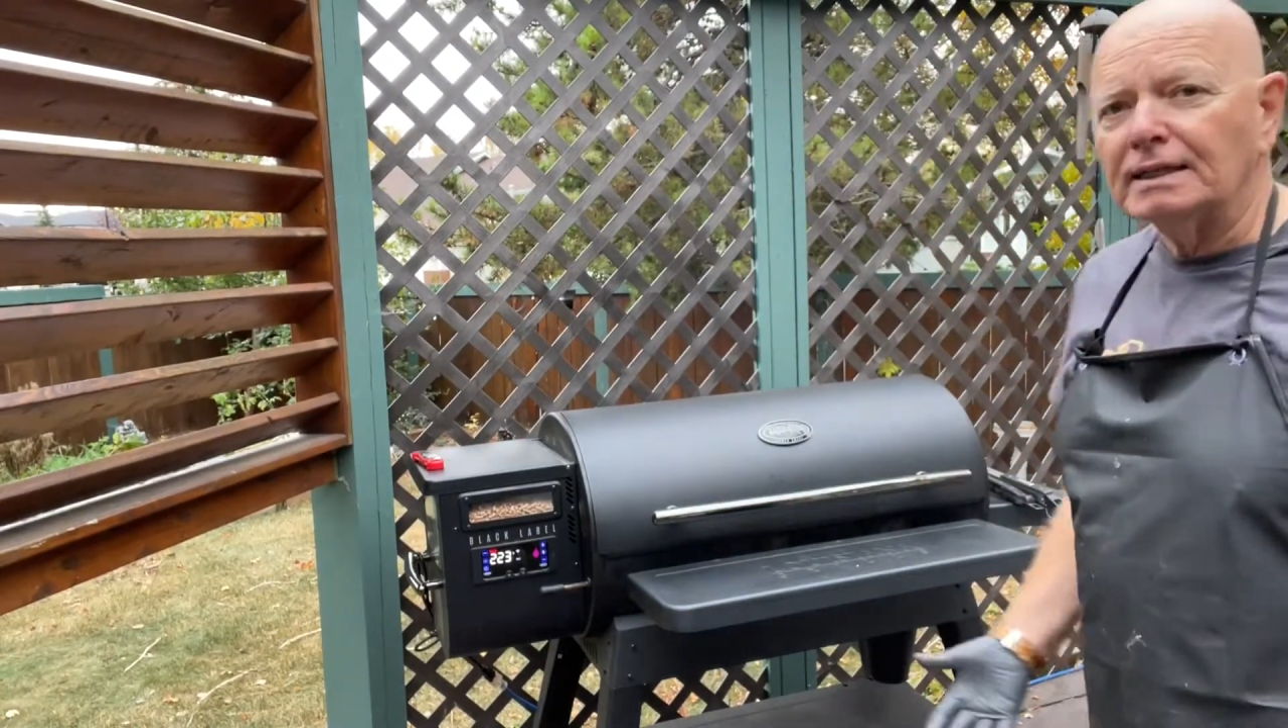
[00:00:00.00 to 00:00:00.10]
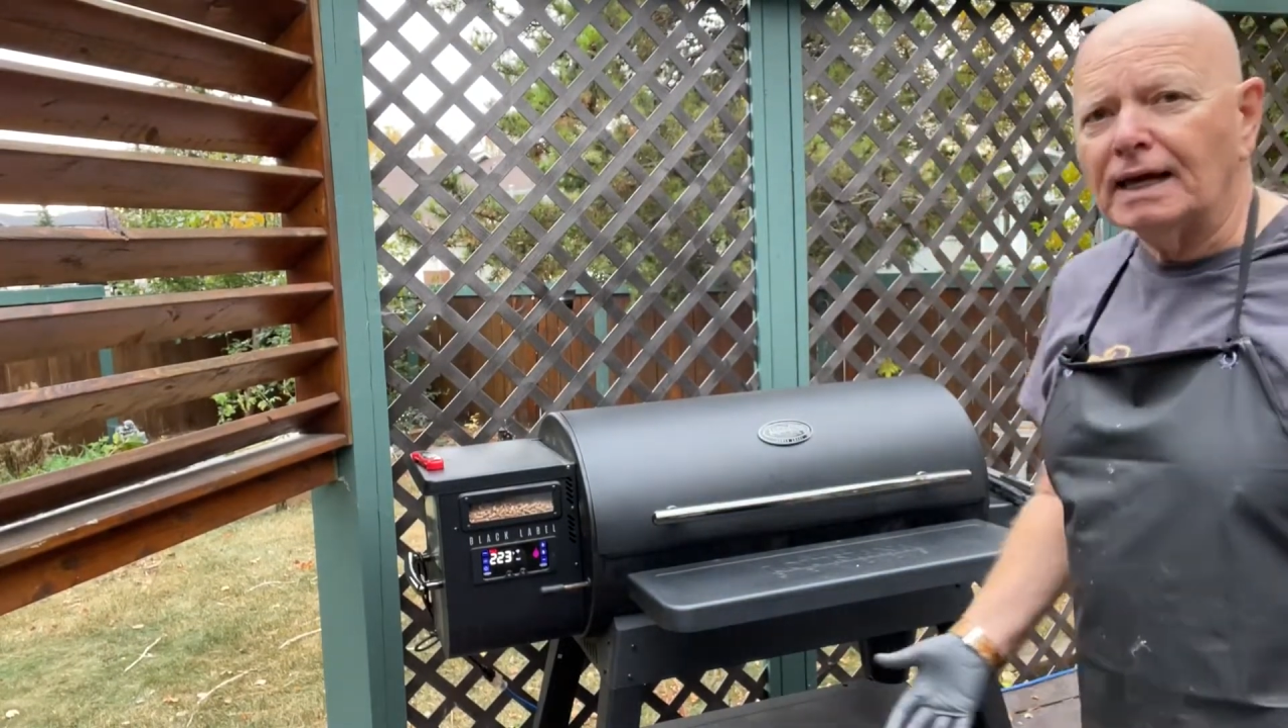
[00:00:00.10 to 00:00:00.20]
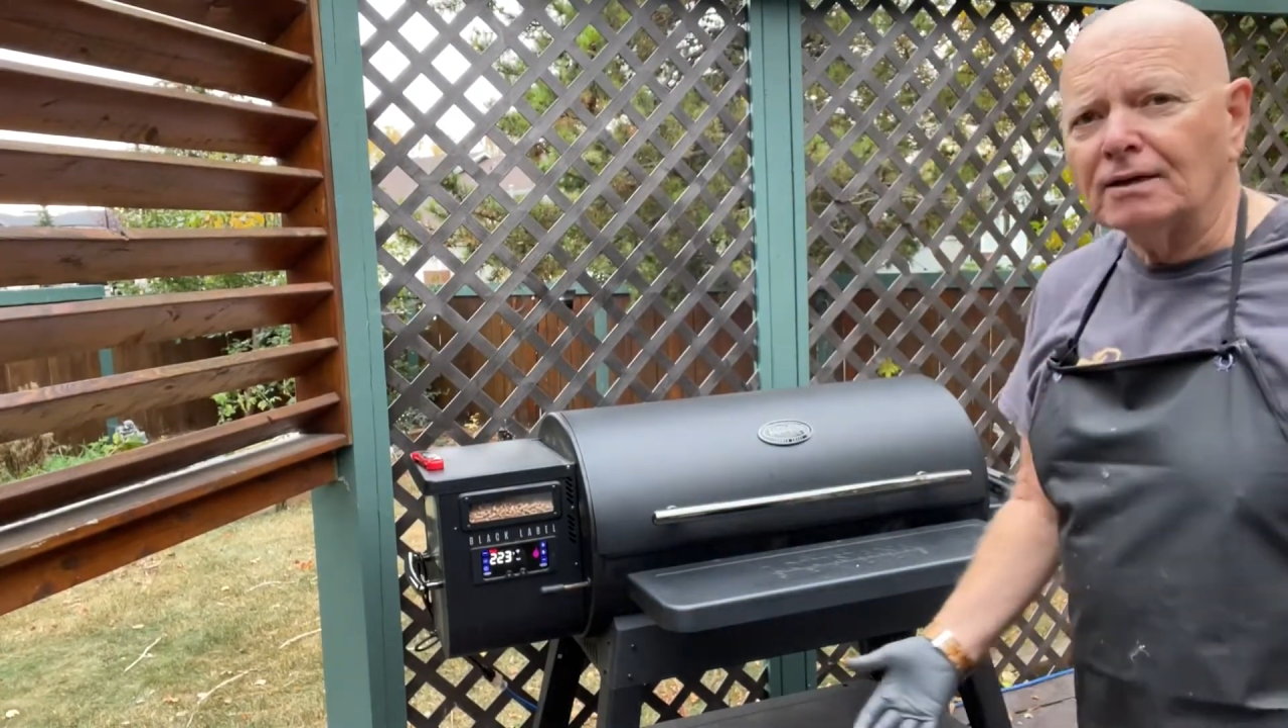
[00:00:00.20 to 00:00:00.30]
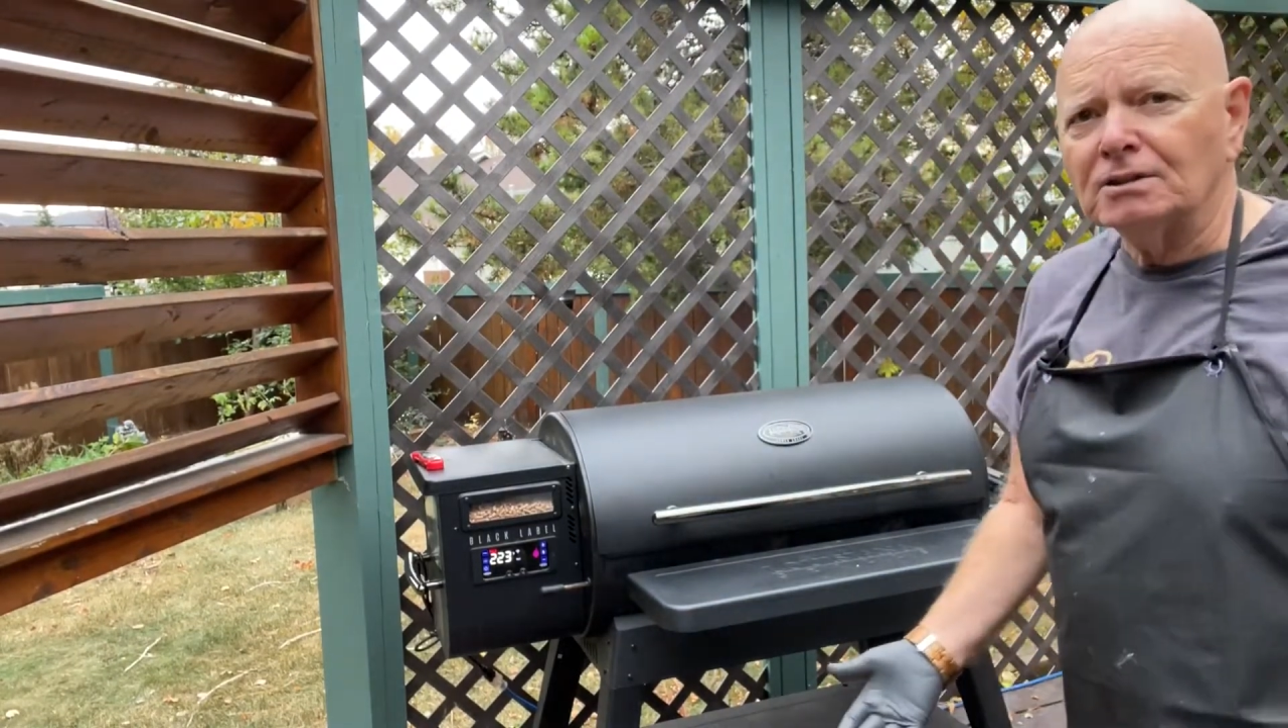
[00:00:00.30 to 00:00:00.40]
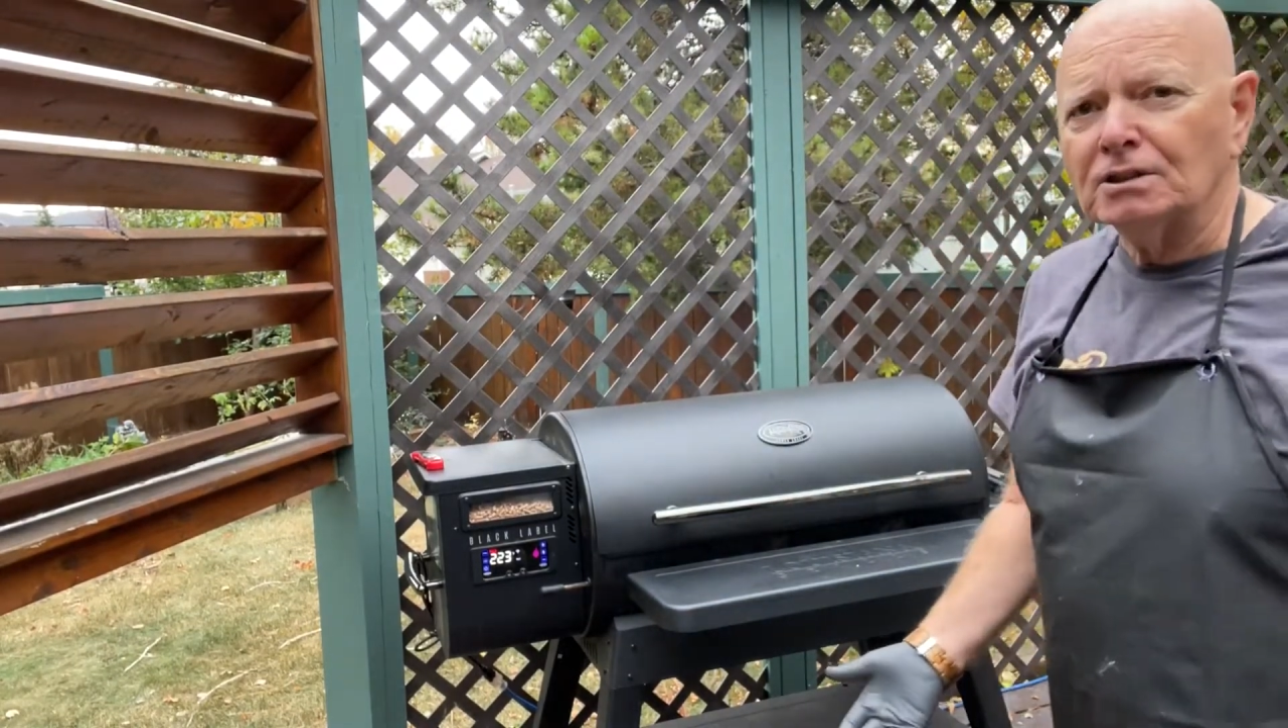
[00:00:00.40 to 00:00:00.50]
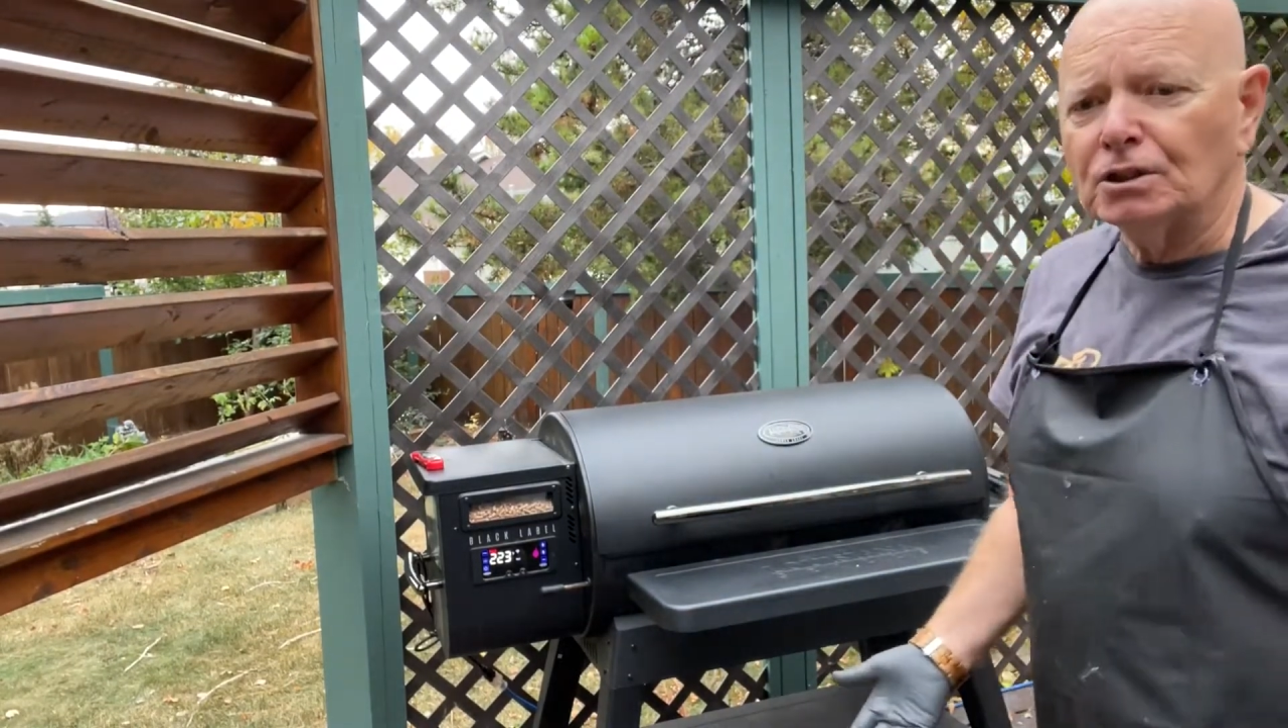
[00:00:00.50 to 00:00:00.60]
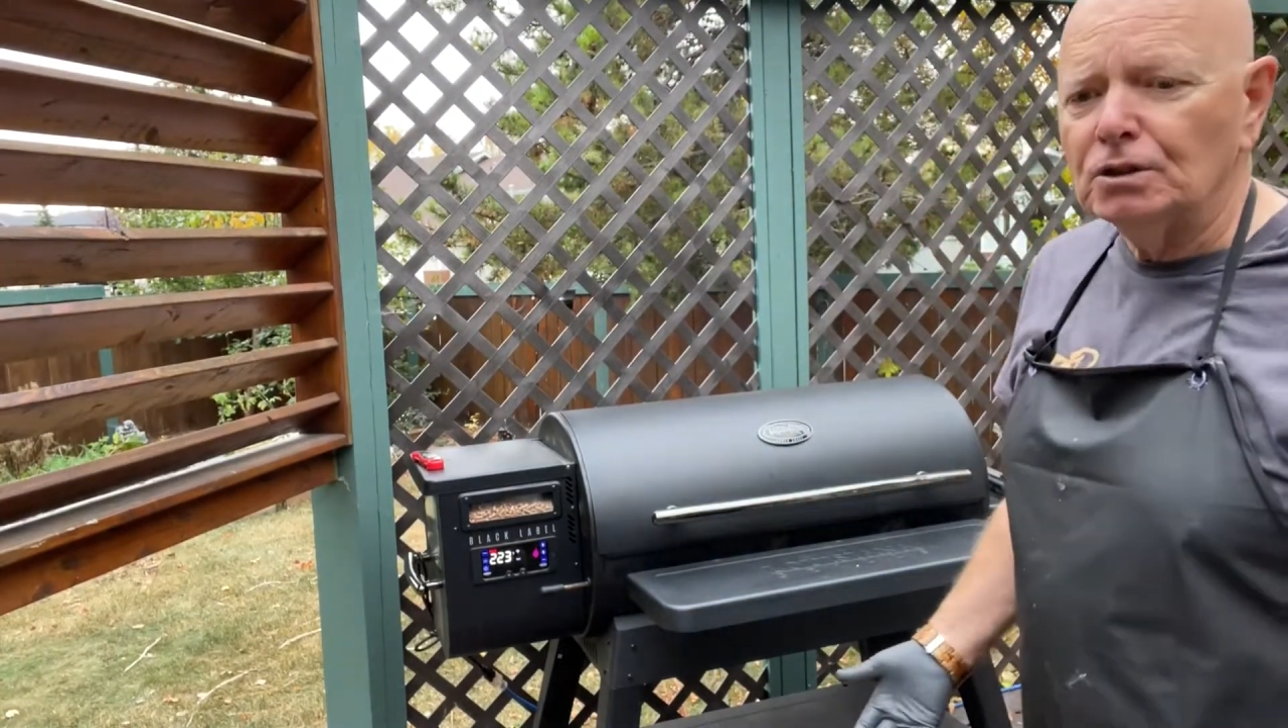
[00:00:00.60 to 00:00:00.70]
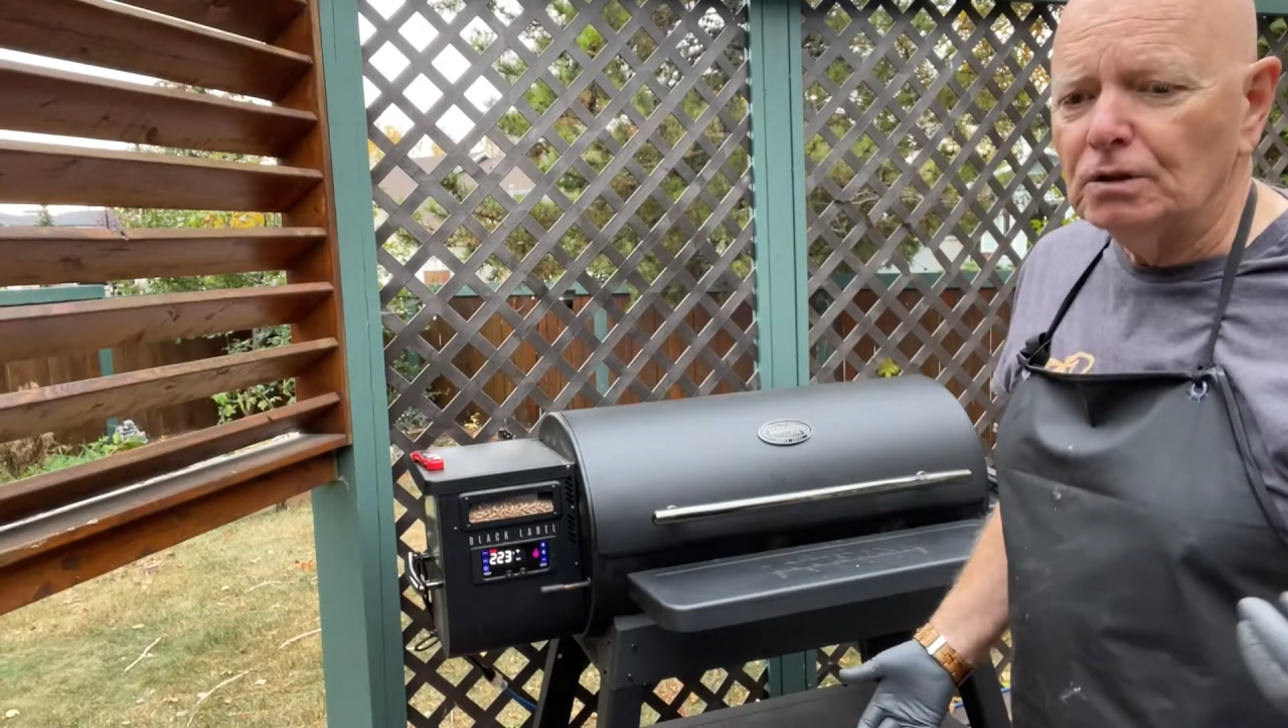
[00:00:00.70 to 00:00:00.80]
down to